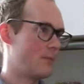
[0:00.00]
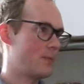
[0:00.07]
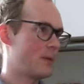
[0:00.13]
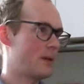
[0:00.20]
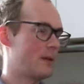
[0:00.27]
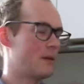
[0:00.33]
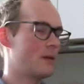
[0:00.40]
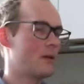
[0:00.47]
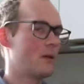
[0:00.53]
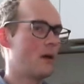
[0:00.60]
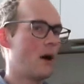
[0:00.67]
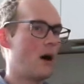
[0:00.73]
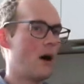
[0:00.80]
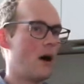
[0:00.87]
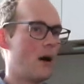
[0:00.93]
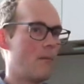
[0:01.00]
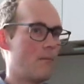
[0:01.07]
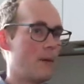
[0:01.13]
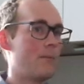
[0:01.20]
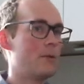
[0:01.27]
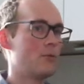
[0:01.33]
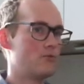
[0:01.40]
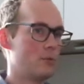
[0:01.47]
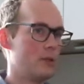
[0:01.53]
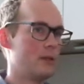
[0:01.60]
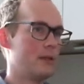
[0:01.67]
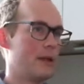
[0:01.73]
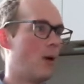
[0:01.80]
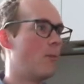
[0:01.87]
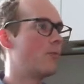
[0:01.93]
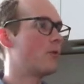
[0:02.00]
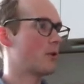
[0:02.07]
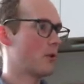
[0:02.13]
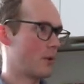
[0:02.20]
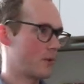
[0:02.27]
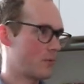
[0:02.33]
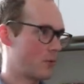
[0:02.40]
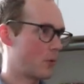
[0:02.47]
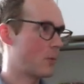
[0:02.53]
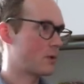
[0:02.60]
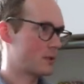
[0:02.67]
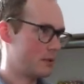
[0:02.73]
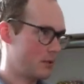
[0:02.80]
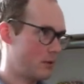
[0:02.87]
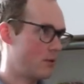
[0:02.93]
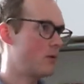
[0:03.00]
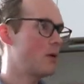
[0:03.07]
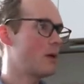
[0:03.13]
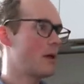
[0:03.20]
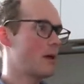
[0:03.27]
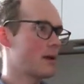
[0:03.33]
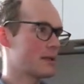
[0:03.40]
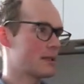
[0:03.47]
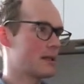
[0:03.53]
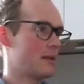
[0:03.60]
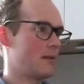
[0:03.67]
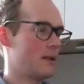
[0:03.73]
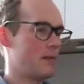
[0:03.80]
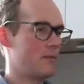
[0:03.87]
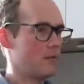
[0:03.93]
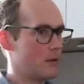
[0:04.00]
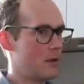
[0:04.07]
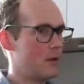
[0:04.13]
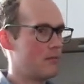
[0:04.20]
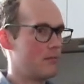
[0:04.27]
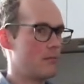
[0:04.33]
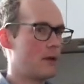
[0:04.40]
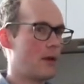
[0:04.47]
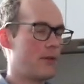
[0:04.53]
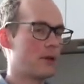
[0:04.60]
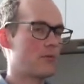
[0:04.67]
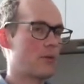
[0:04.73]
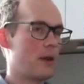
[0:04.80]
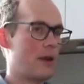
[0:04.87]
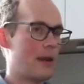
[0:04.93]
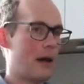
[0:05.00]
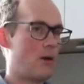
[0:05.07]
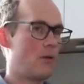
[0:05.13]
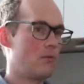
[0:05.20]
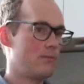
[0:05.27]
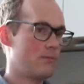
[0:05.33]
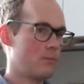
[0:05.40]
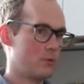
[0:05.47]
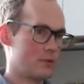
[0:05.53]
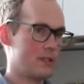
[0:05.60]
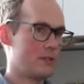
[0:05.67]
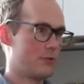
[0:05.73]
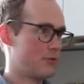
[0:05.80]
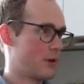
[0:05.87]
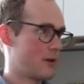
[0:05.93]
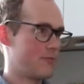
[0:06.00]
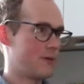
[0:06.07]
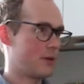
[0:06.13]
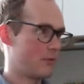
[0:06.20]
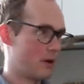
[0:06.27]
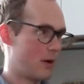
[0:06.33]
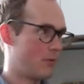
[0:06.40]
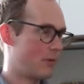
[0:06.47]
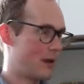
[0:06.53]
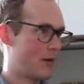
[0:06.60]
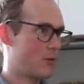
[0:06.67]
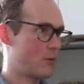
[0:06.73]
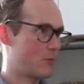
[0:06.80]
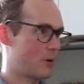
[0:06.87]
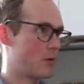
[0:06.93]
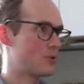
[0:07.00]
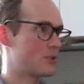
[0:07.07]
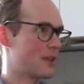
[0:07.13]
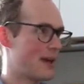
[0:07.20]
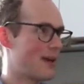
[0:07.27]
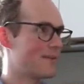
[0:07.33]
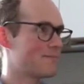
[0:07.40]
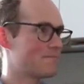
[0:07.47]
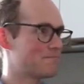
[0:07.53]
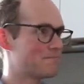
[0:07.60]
might be really helpful going forward too, because I think right now we're still trying to figure out how to approach that.